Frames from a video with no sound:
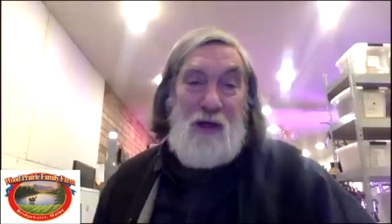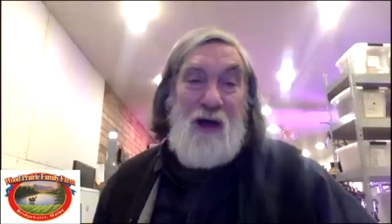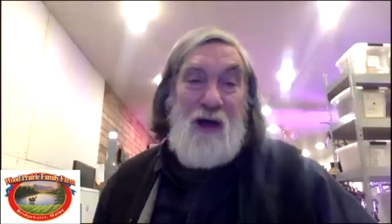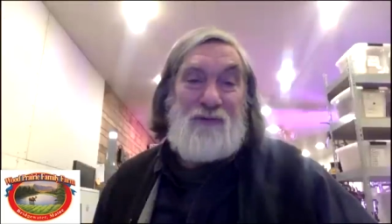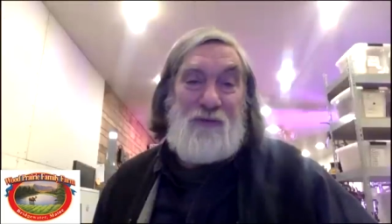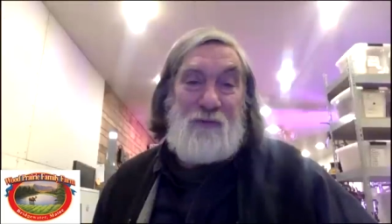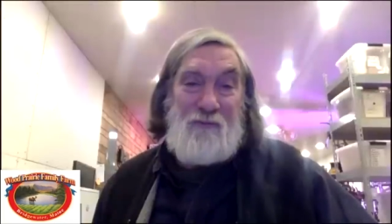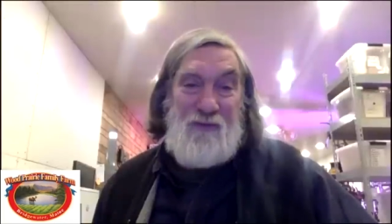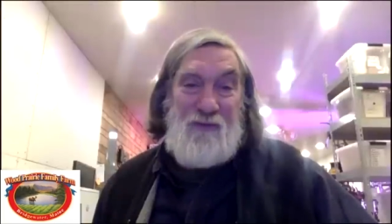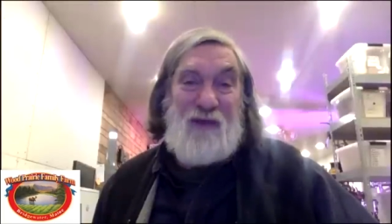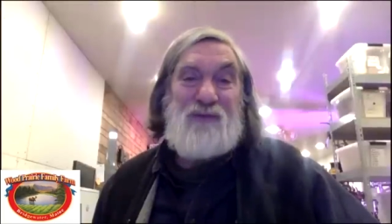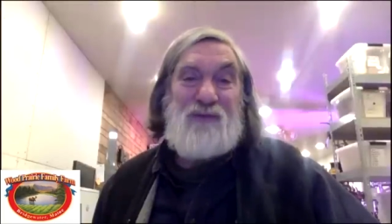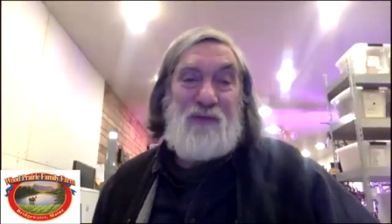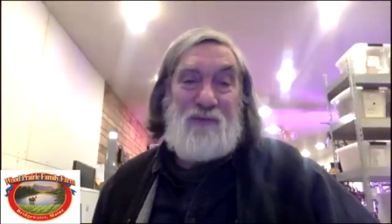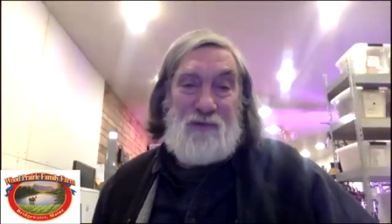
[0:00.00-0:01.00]
Potato
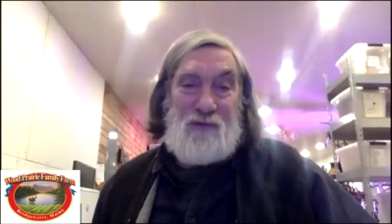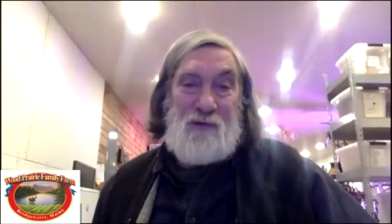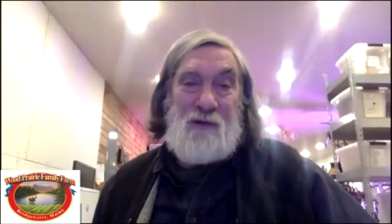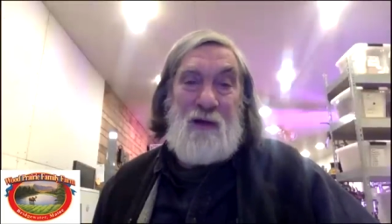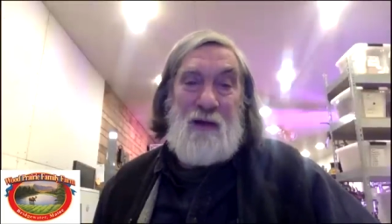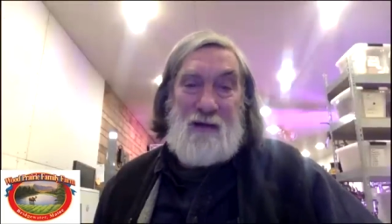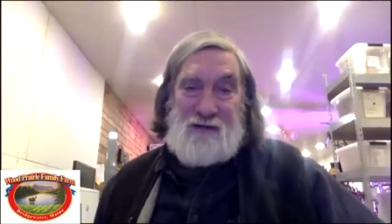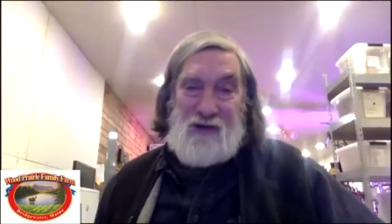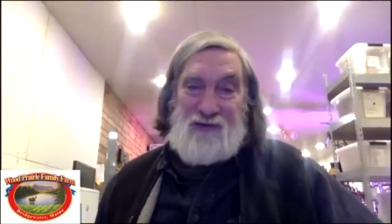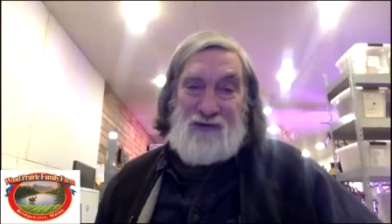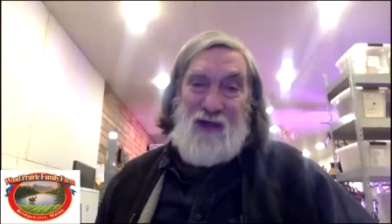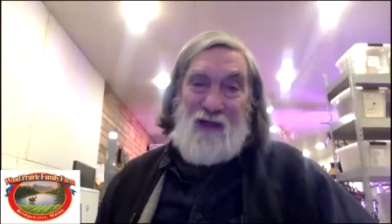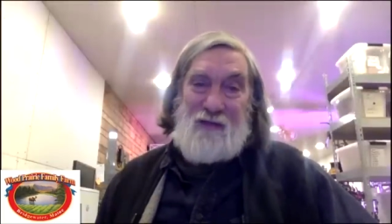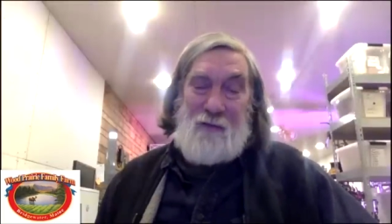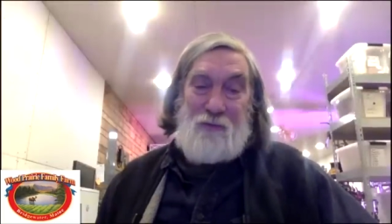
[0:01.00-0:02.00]
Blossom Festival
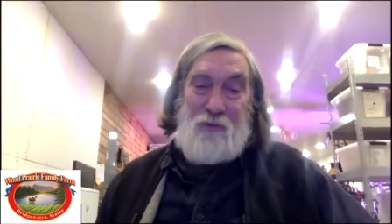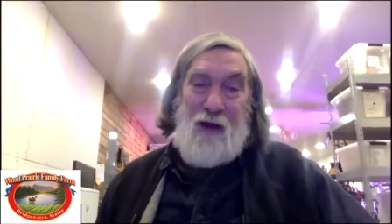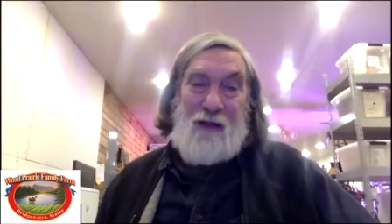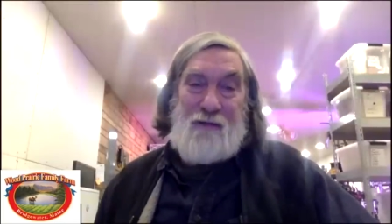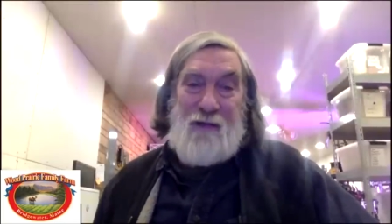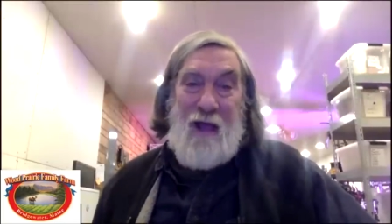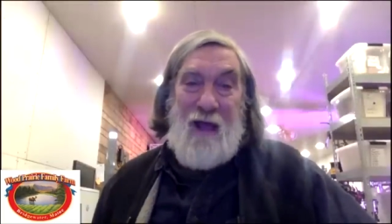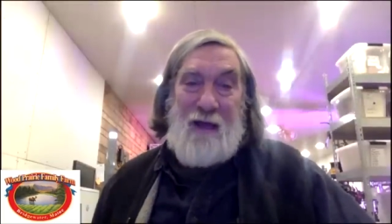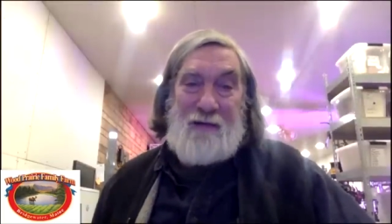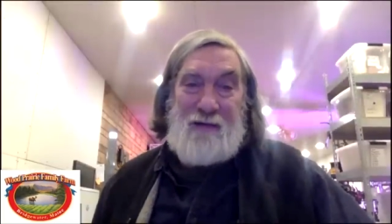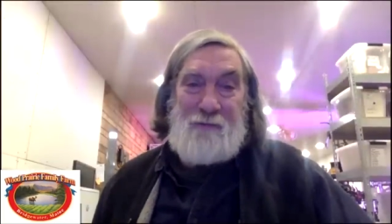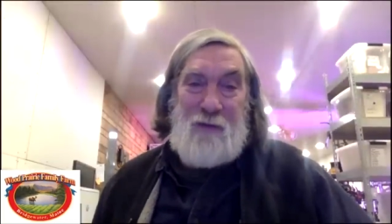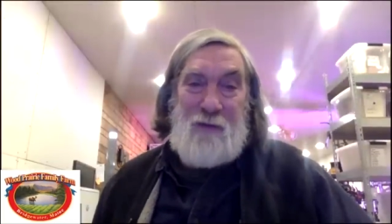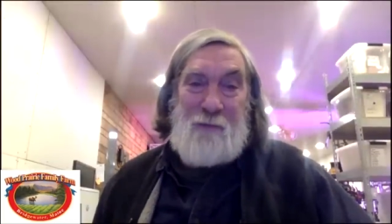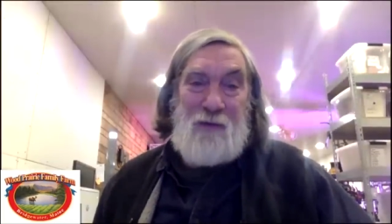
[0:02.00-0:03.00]
to
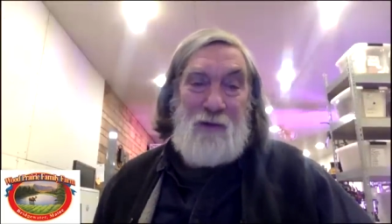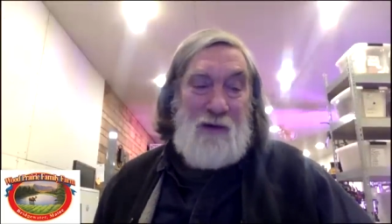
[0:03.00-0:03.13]
celebrate that,